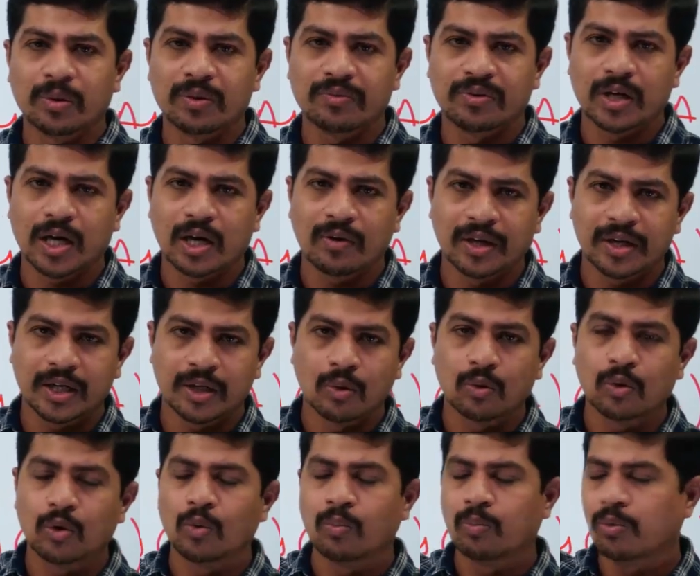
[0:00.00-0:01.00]
If you have any
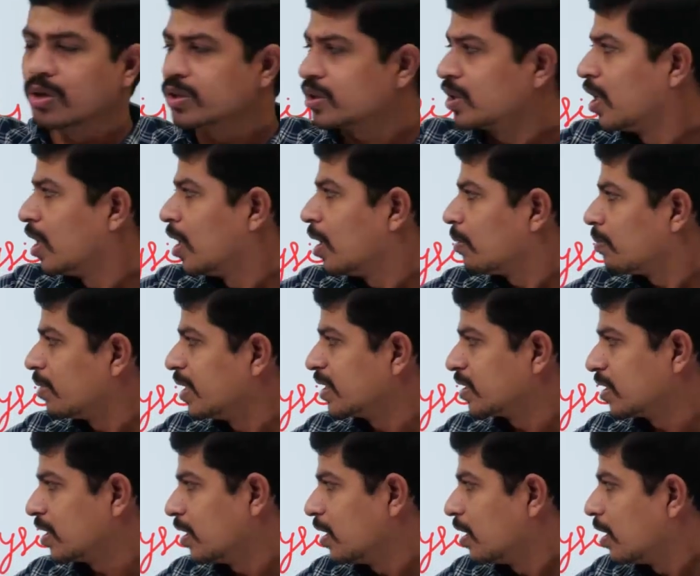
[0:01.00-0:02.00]
doubt to post,
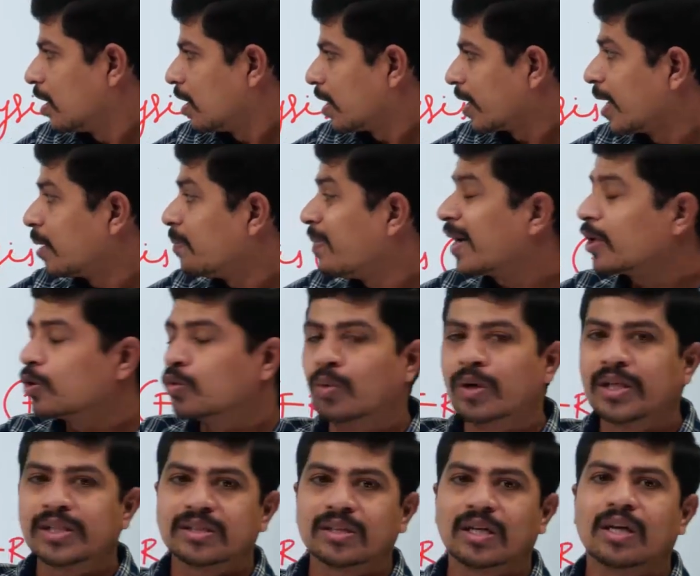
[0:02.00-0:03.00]
please get back to
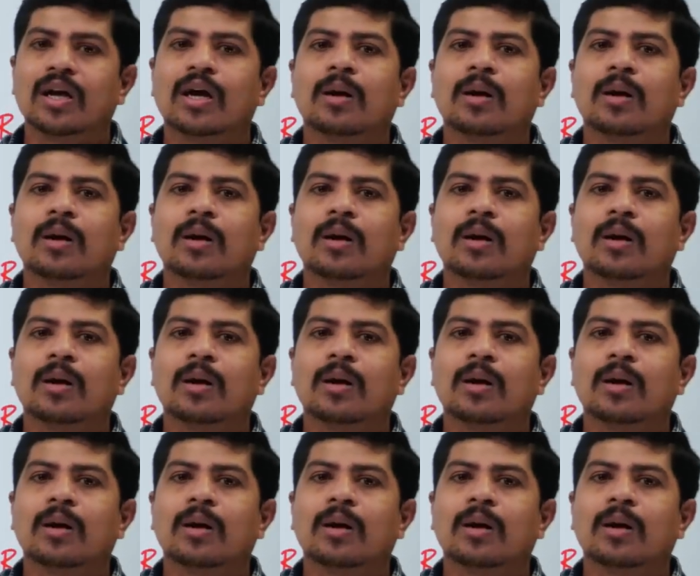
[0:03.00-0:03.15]
us.